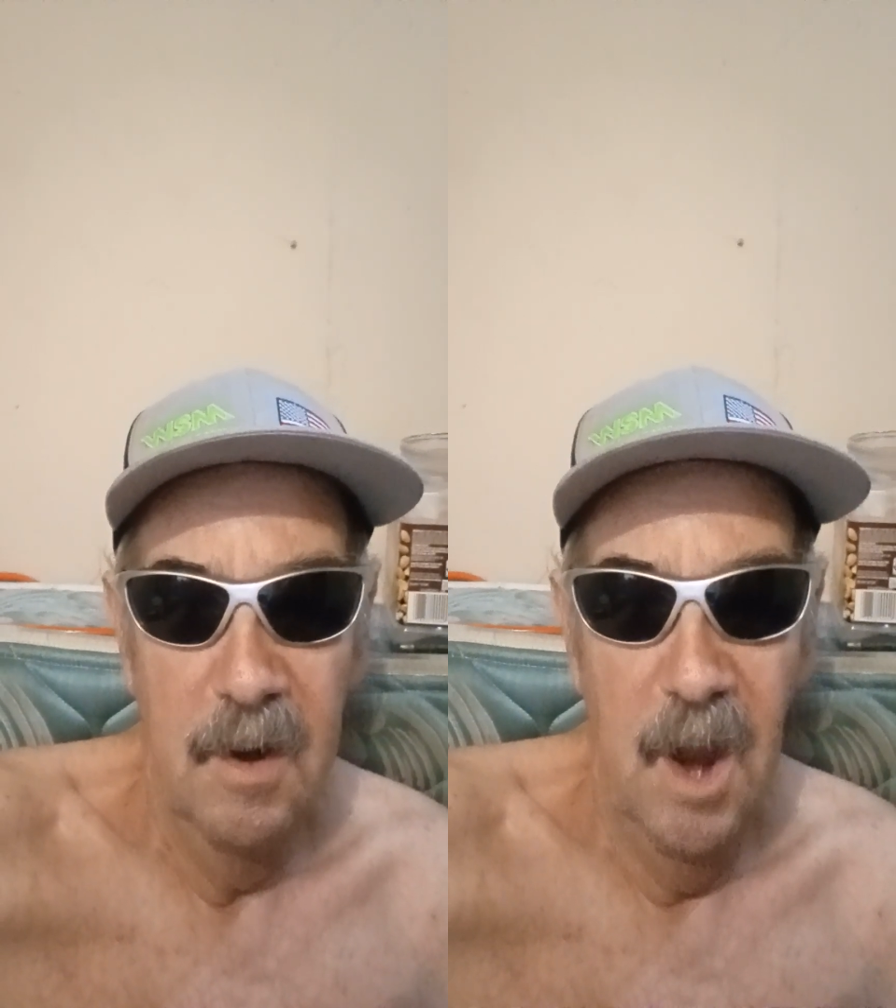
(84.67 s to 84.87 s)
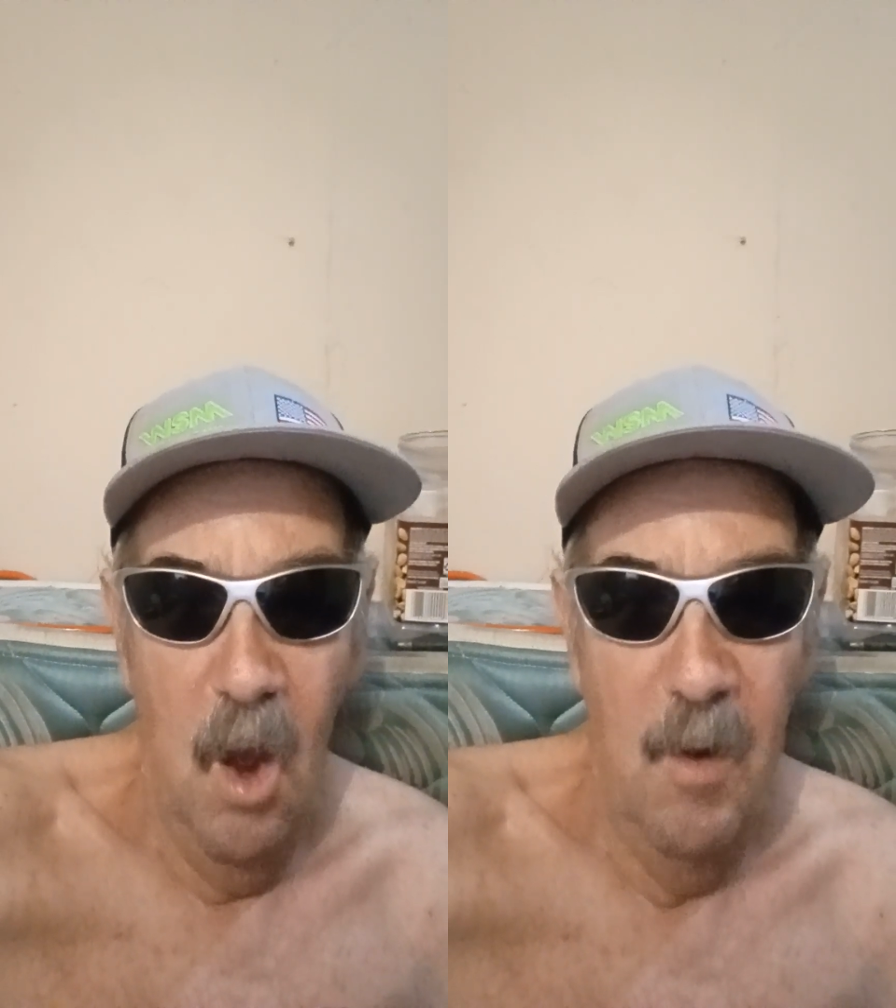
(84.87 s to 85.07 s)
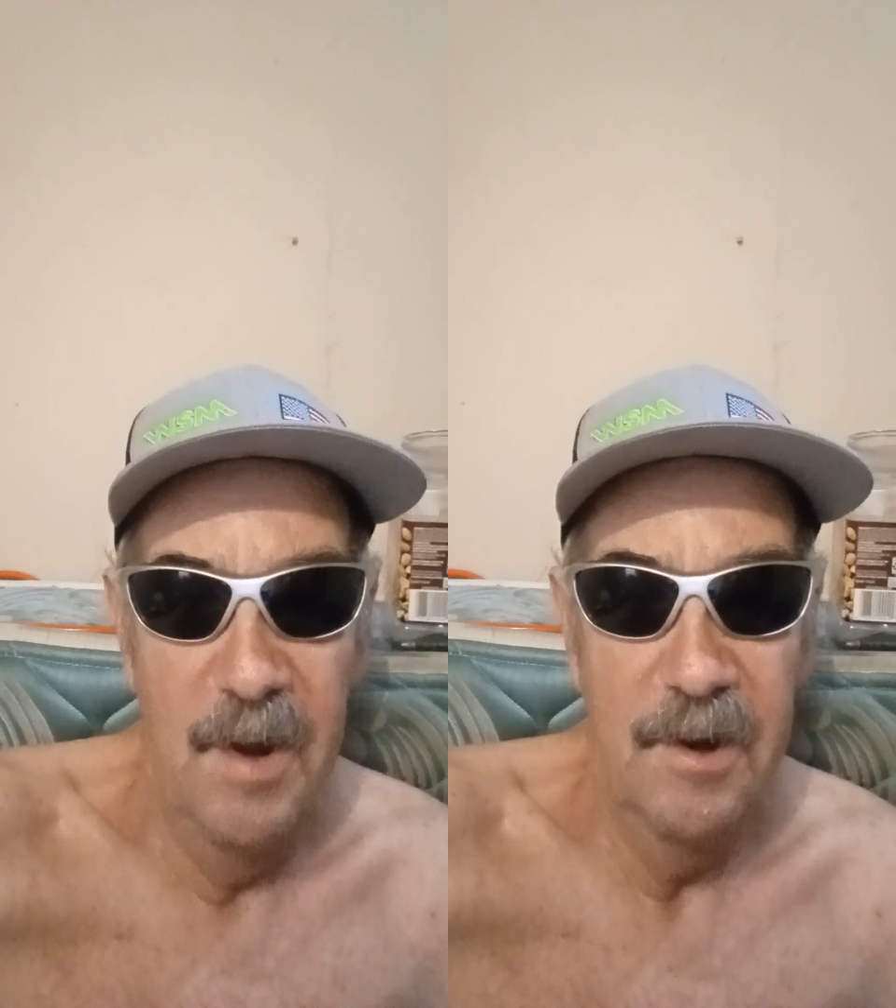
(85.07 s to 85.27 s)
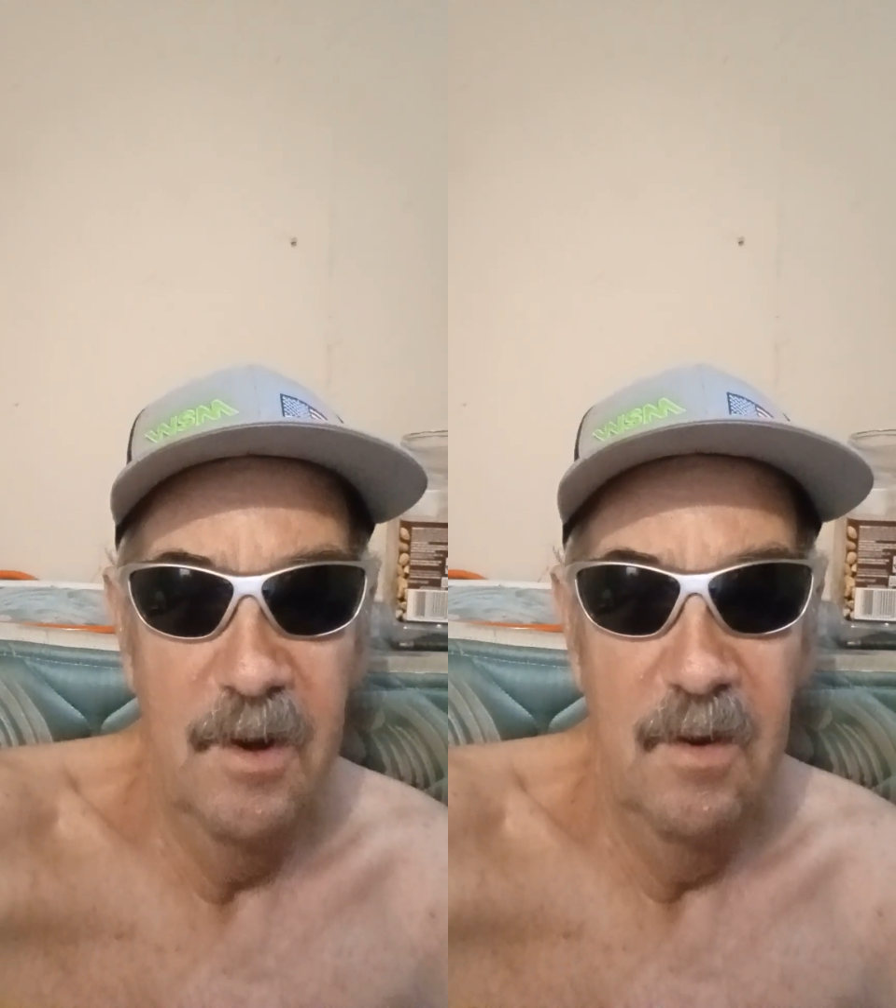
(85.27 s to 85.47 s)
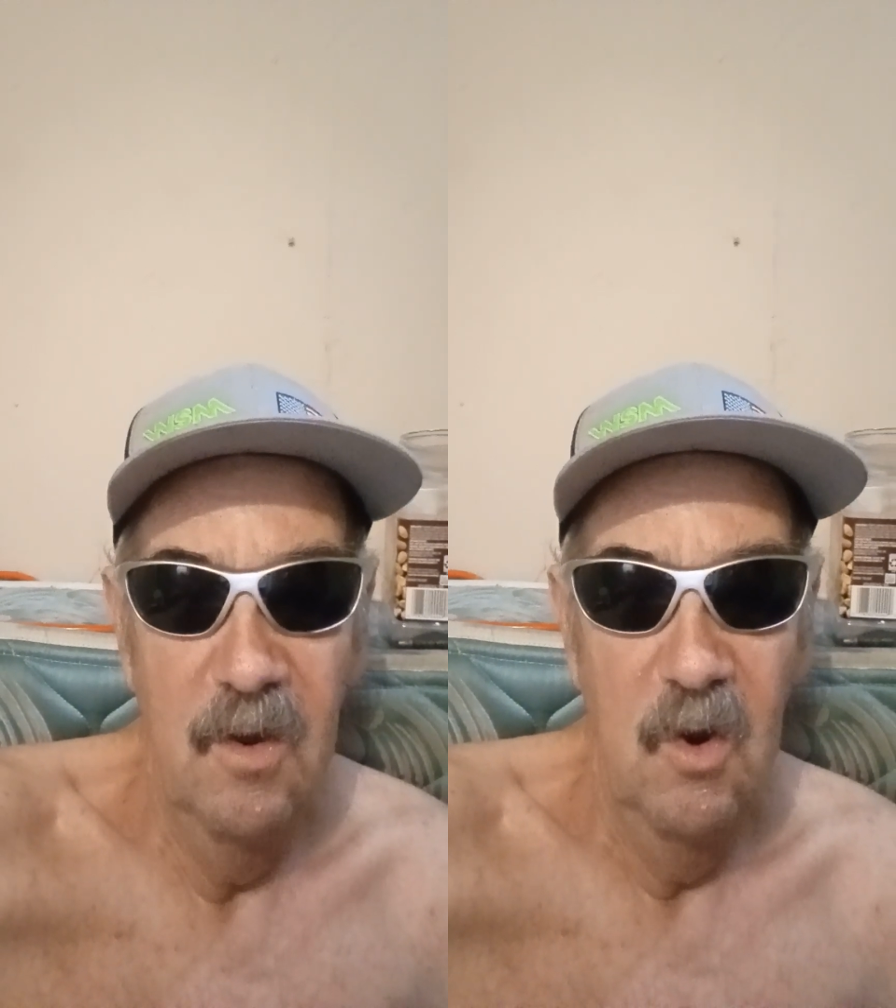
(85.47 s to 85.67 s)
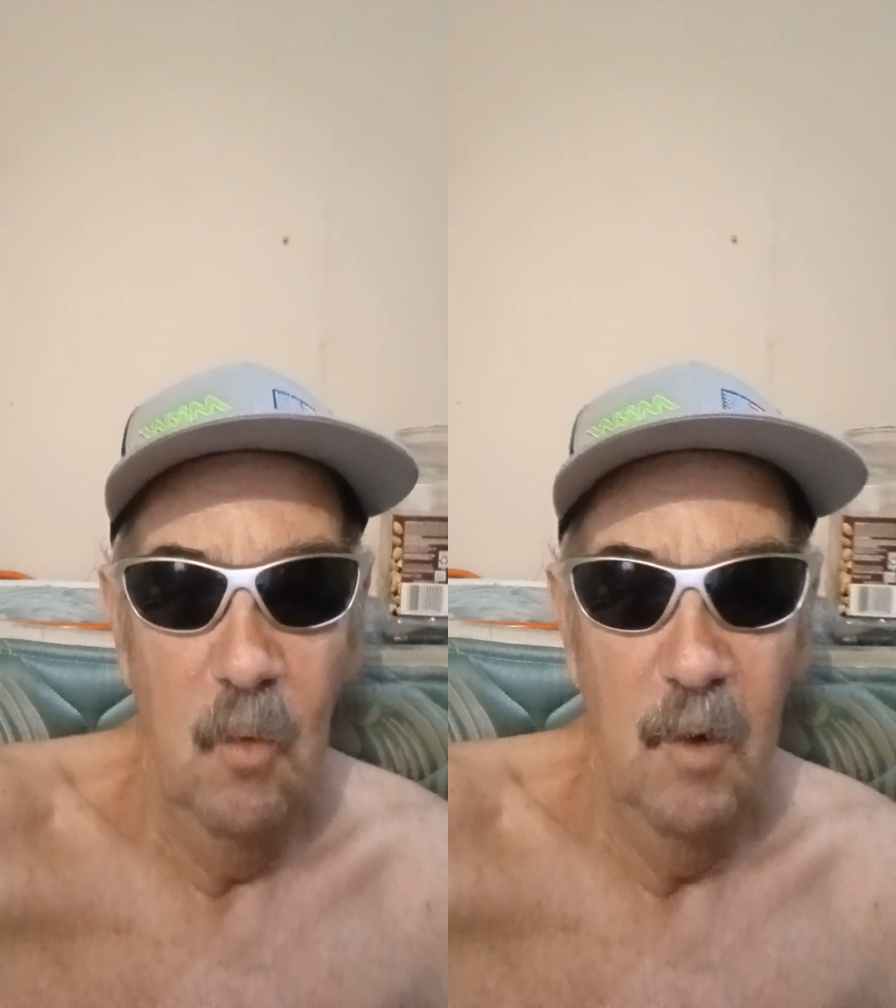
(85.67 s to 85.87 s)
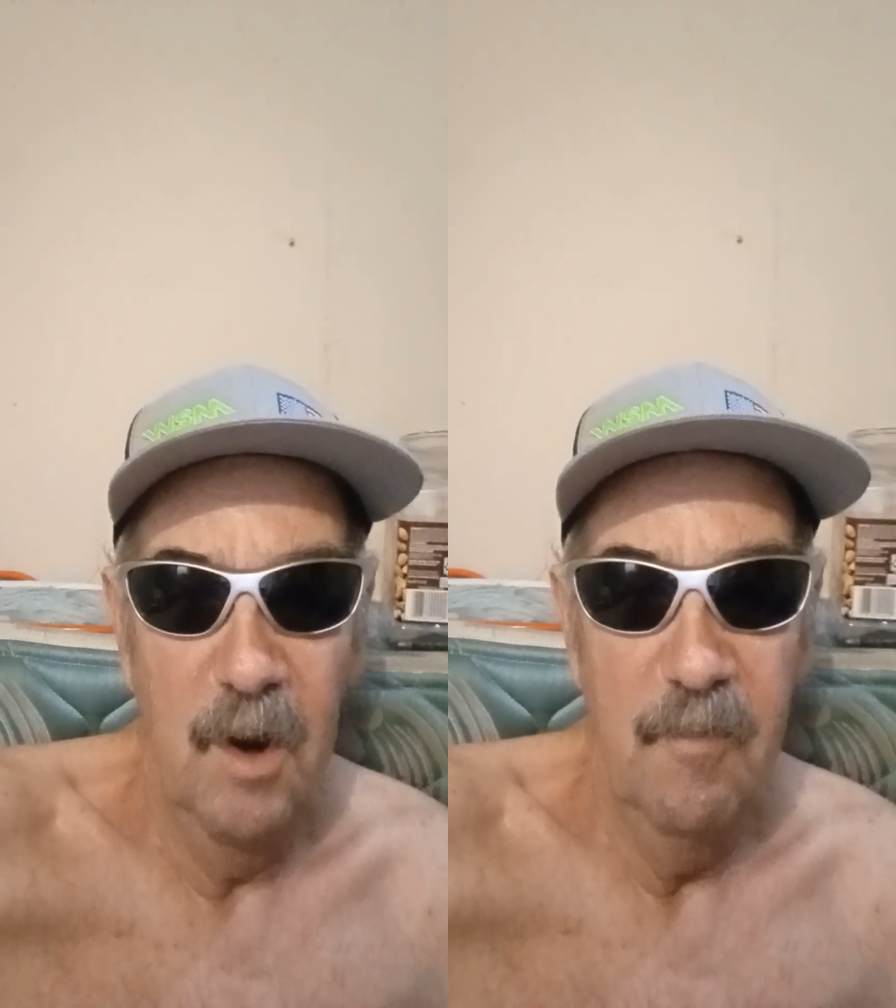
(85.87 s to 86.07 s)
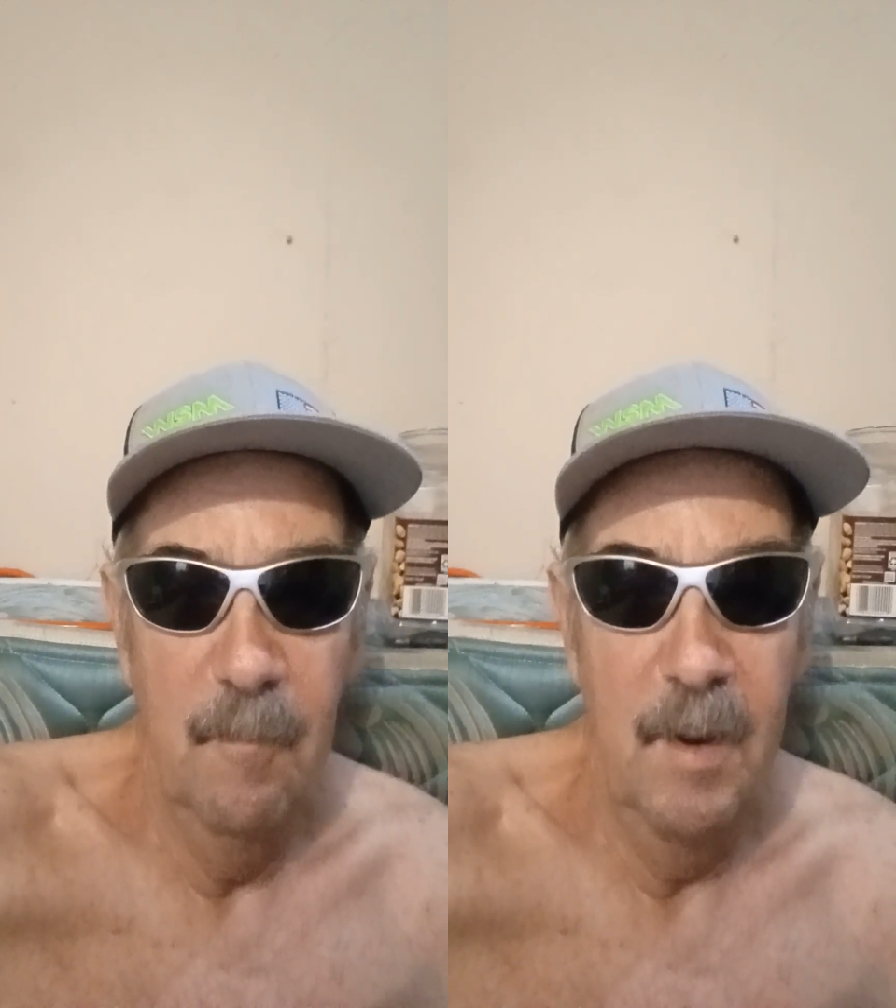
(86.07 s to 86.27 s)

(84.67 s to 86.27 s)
Now, what works for